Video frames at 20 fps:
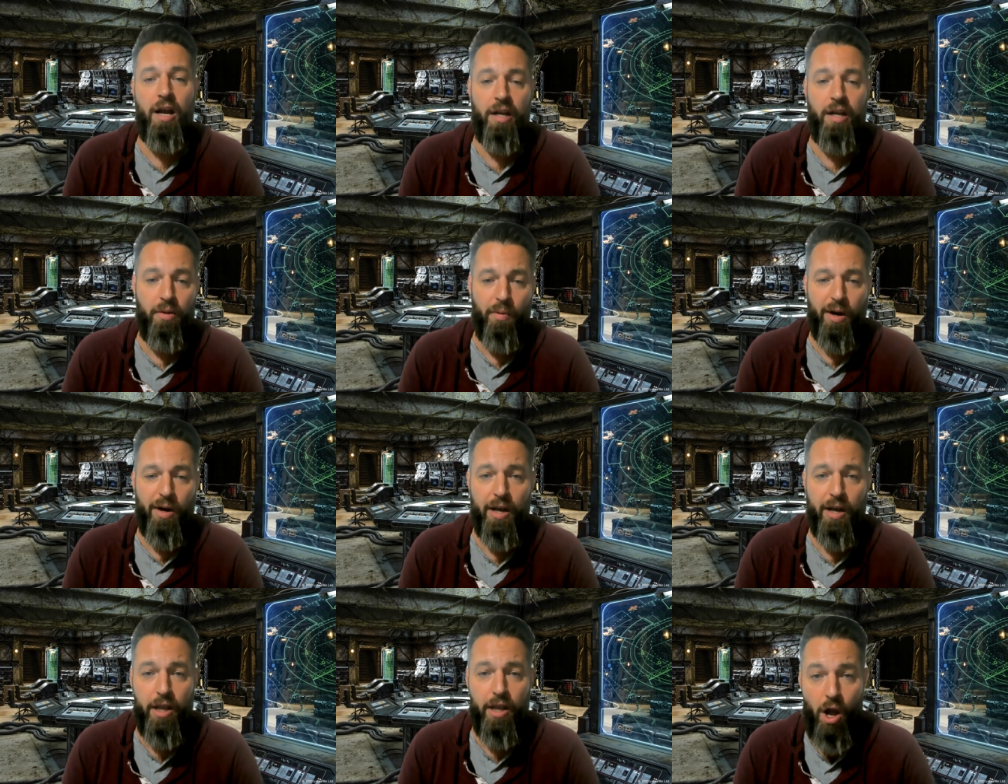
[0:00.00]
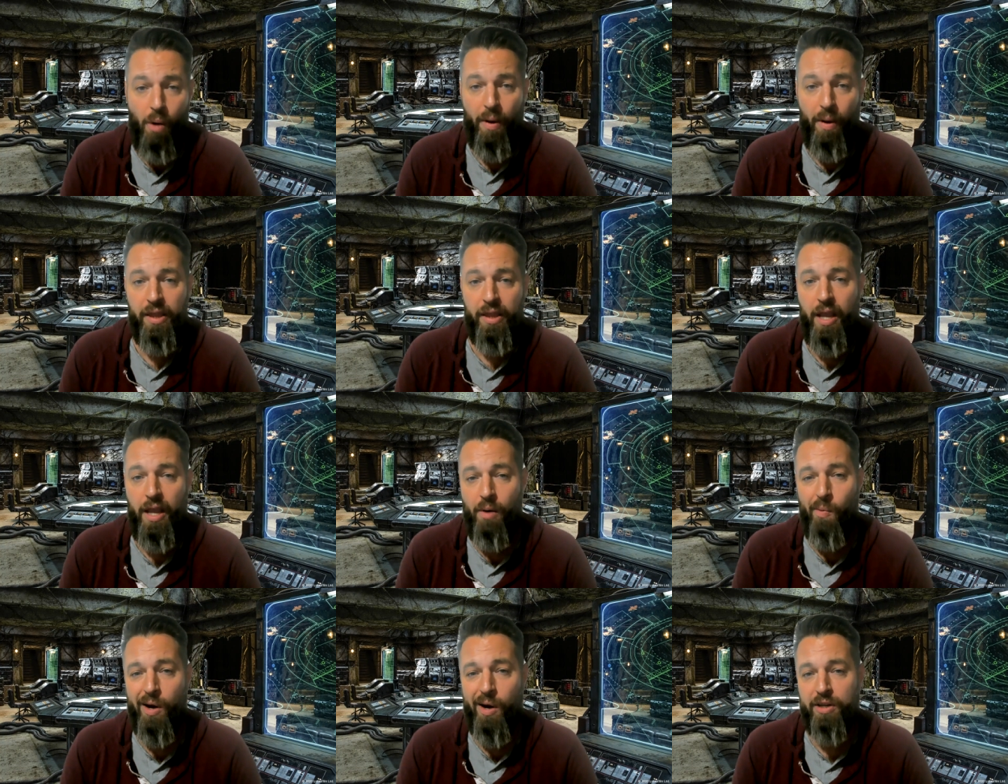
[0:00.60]
And we're going to go in
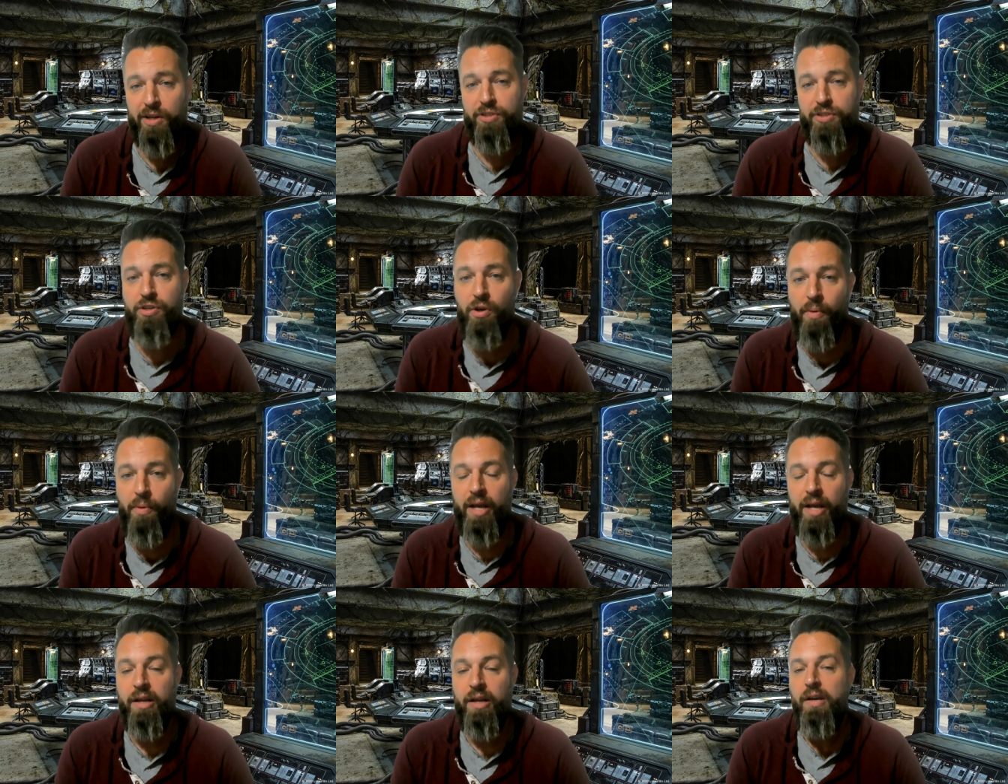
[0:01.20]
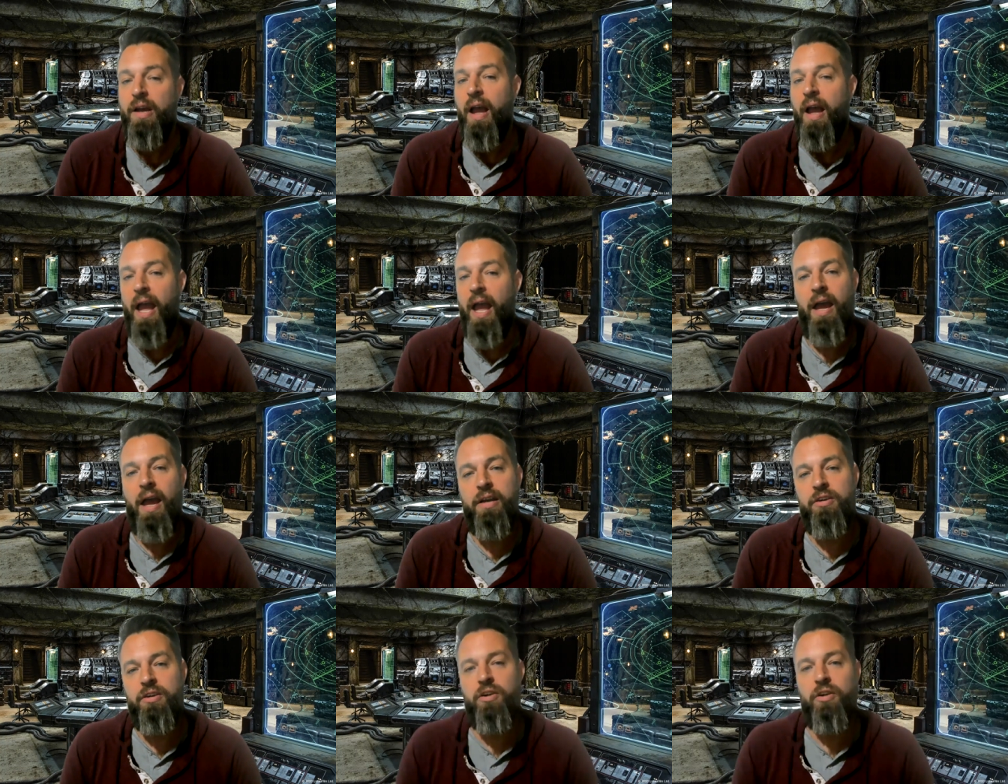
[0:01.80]
there and we're going to do it.
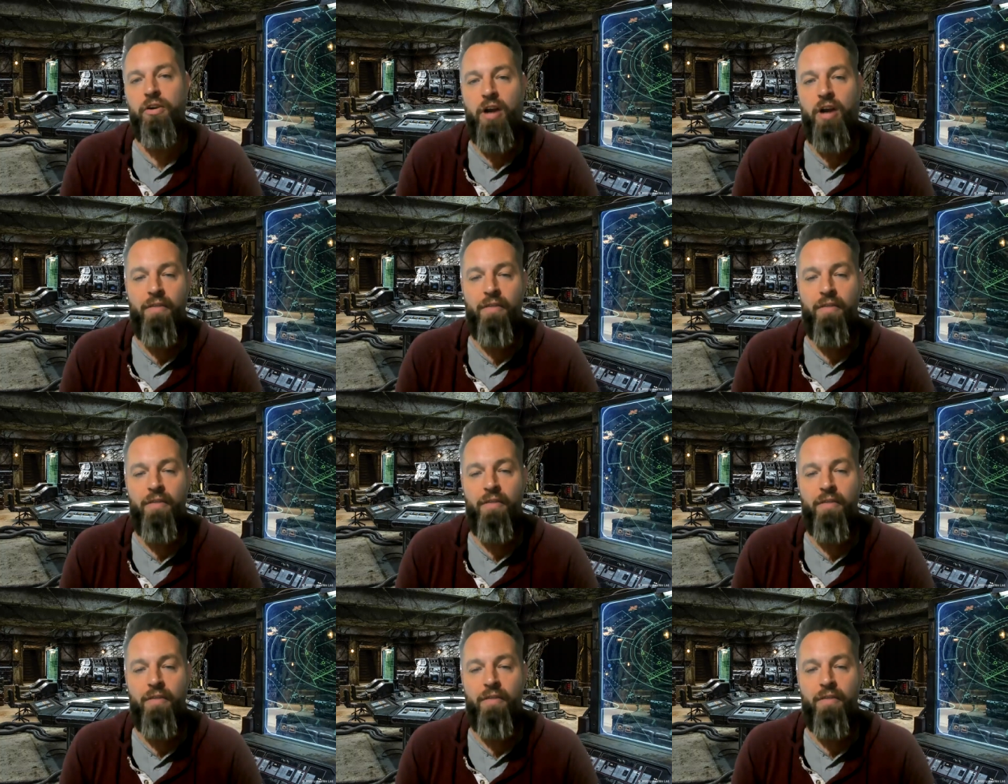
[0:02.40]
And you're